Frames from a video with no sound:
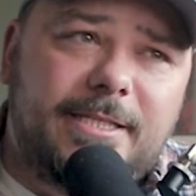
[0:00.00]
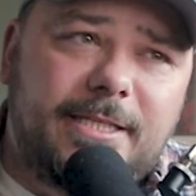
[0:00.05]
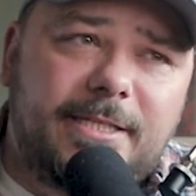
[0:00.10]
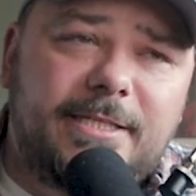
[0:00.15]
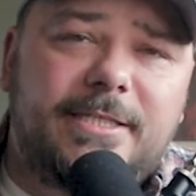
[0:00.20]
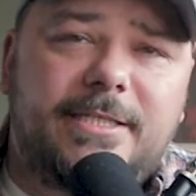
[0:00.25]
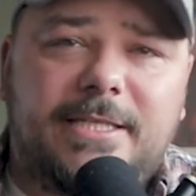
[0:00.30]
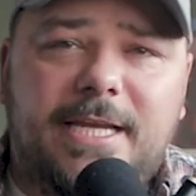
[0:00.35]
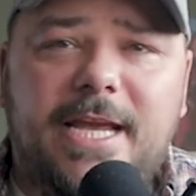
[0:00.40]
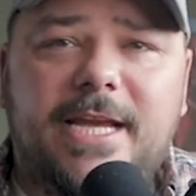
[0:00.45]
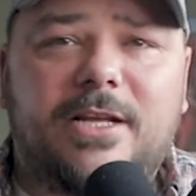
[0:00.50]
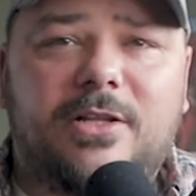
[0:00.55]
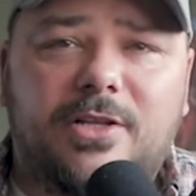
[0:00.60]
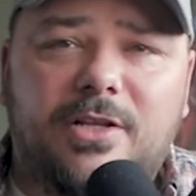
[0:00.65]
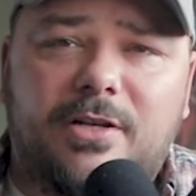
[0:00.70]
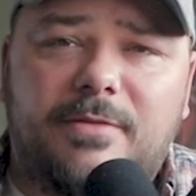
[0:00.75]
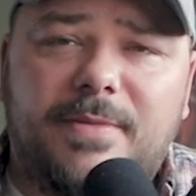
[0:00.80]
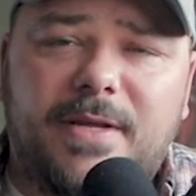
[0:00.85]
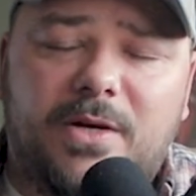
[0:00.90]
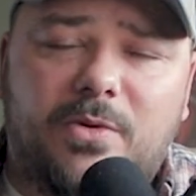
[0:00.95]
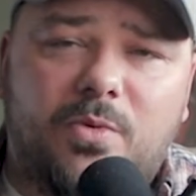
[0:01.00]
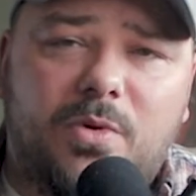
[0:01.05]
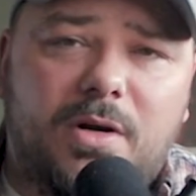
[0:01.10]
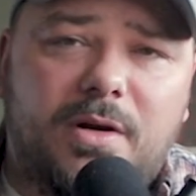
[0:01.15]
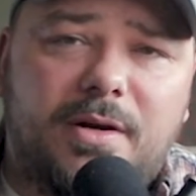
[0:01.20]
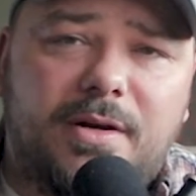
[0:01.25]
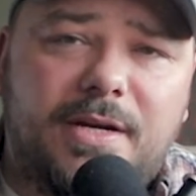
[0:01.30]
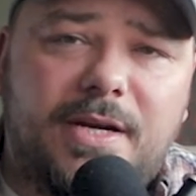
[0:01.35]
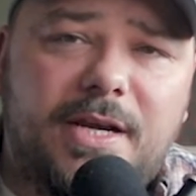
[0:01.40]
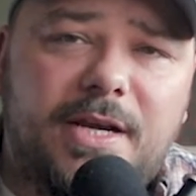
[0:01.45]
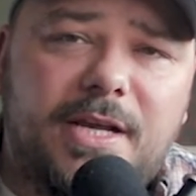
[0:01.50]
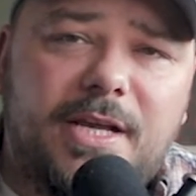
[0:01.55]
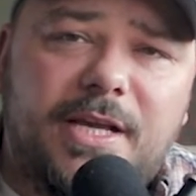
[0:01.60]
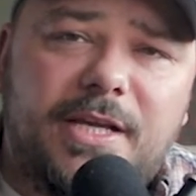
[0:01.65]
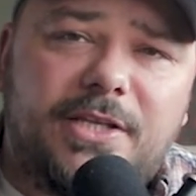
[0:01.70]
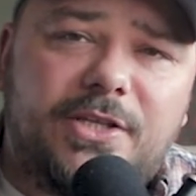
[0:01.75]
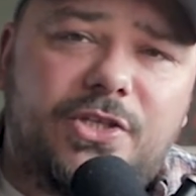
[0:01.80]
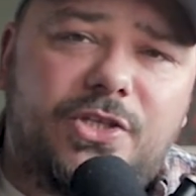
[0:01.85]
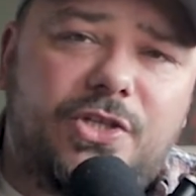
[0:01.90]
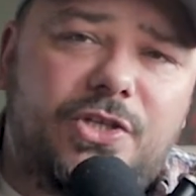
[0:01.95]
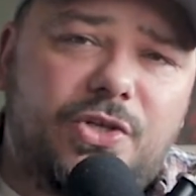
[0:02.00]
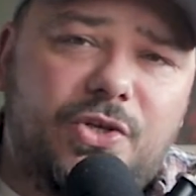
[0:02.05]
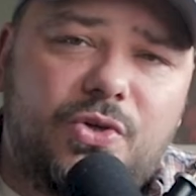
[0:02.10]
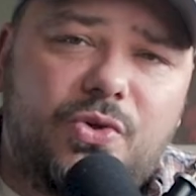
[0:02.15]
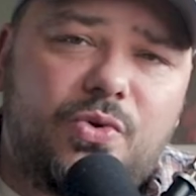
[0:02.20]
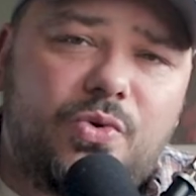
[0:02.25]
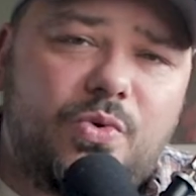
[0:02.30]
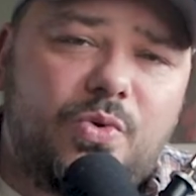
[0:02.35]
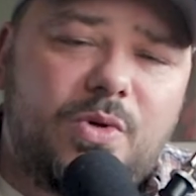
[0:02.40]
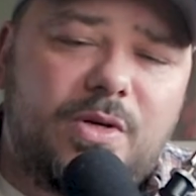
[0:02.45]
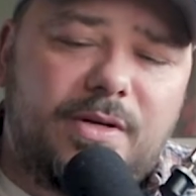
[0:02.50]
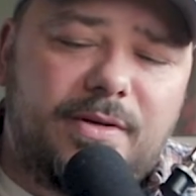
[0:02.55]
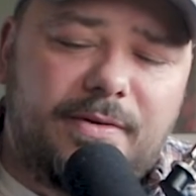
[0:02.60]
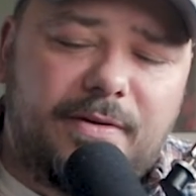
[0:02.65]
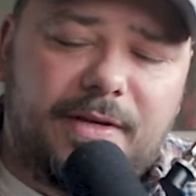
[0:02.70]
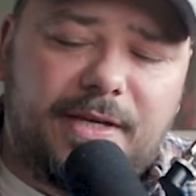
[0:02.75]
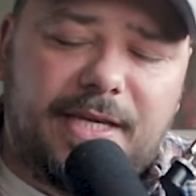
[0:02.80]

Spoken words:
does take a little bit of work to